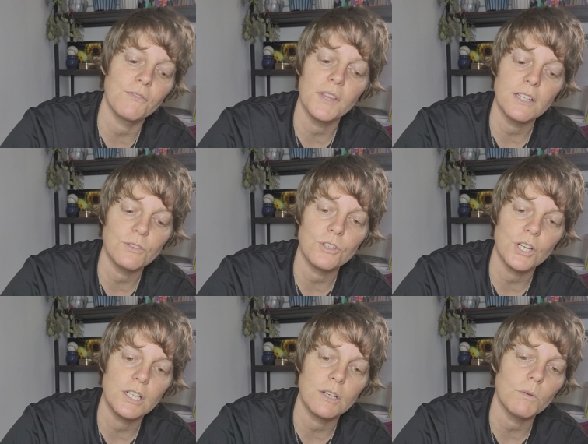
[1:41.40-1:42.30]
things are
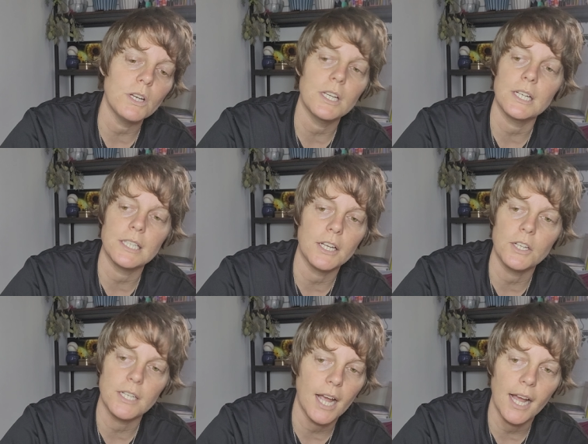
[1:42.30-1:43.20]
changing. What are you going to tell your
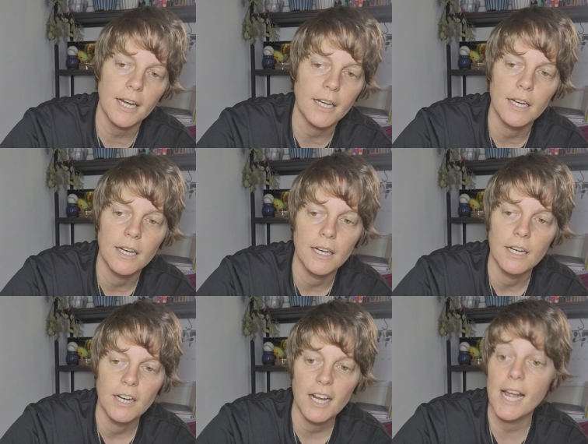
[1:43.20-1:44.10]
dad?
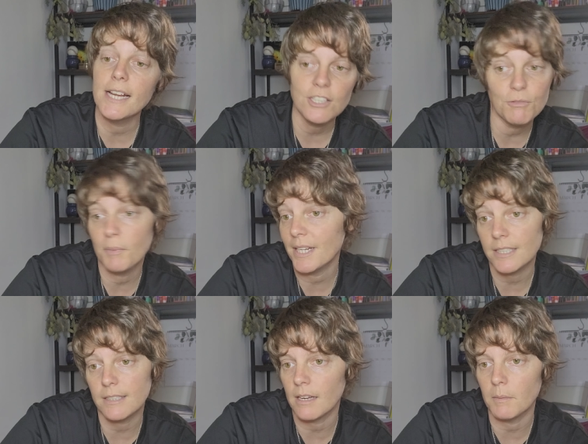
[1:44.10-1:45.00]
Ace of Base
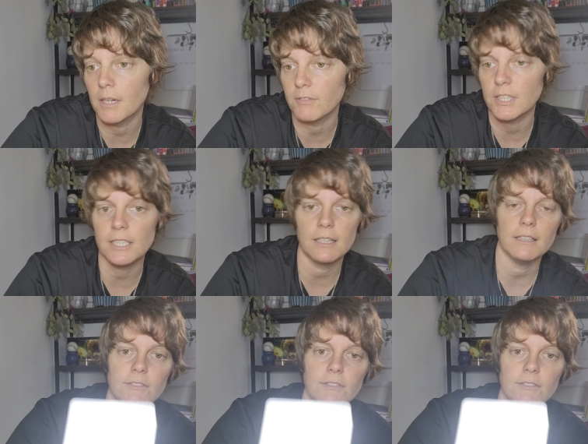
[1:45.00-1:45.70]
is coming up for this. I love